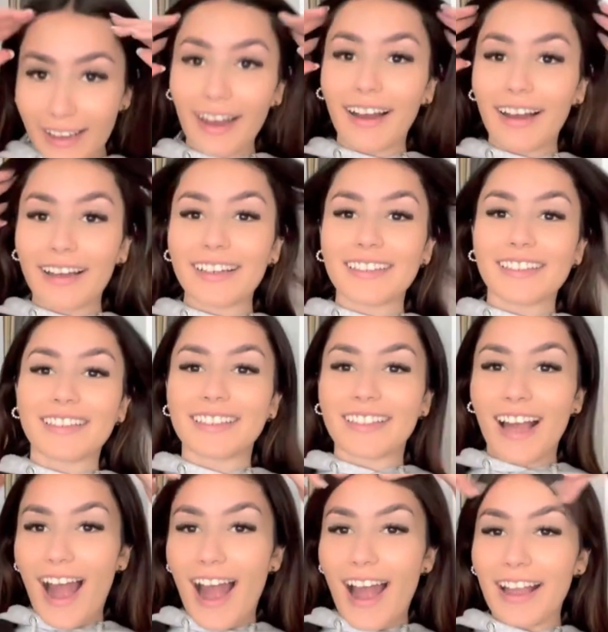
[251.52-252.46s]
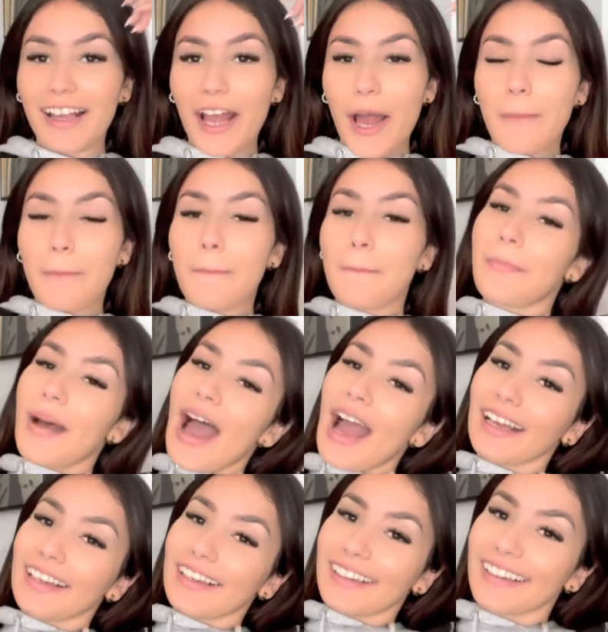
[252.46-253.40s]
guys, I am
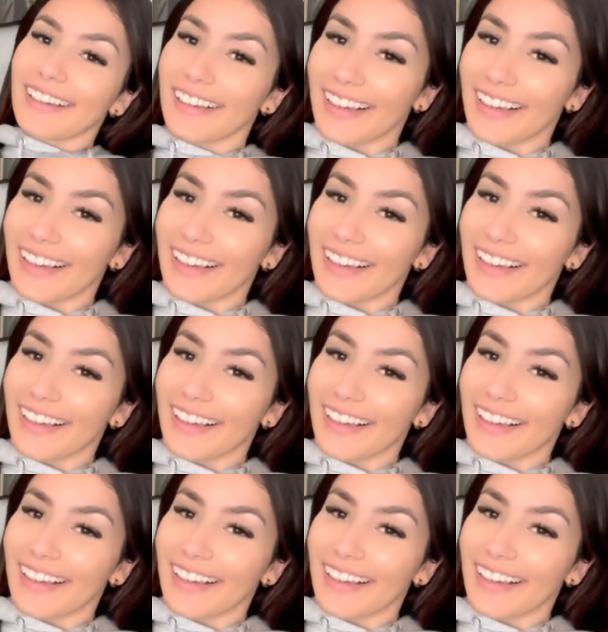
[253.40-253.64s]
back.